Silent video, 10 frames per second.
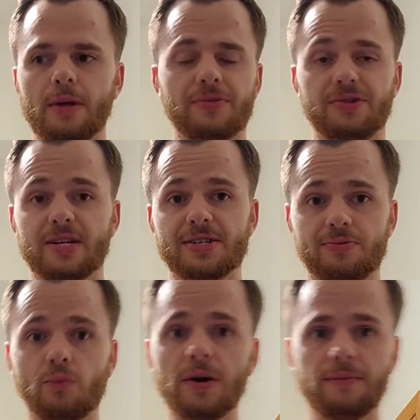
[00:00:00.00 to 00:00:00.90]
and so that's
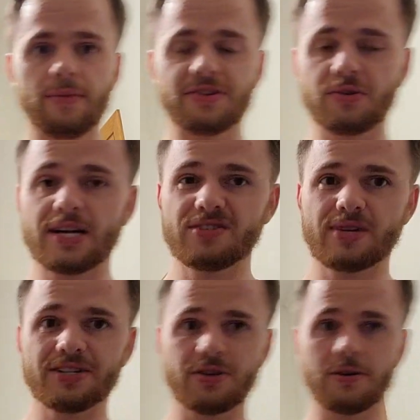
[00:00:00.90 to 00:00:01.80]

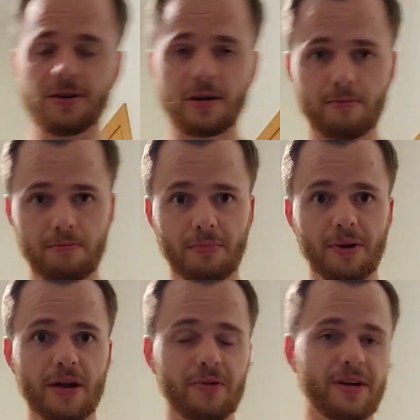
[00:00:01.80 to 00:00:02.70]
when I started
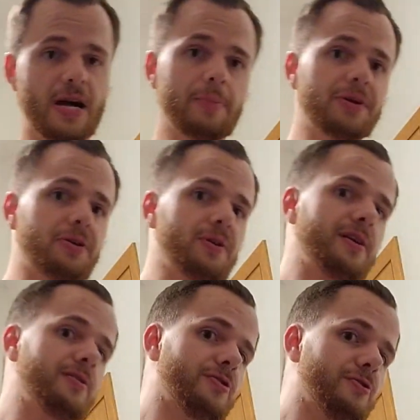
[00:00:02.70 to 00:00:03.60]
not only coming
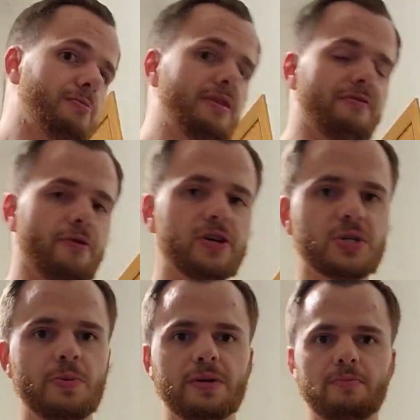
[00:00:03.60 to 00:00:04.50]
clean to my
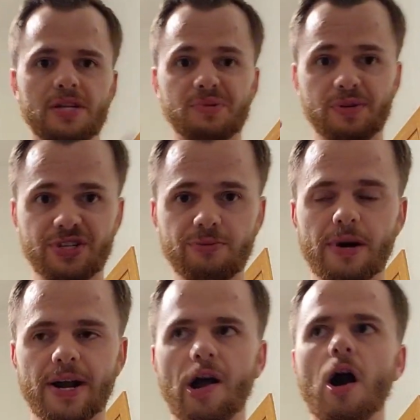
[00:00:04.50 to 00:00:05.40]
friends, but to
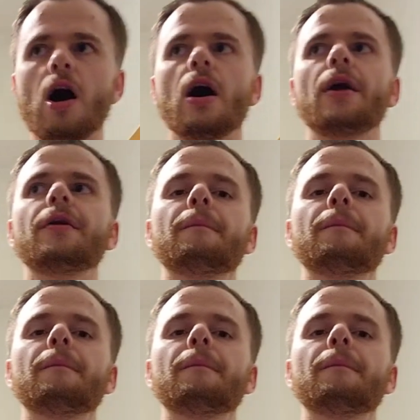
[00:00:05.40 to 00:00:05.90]
my God.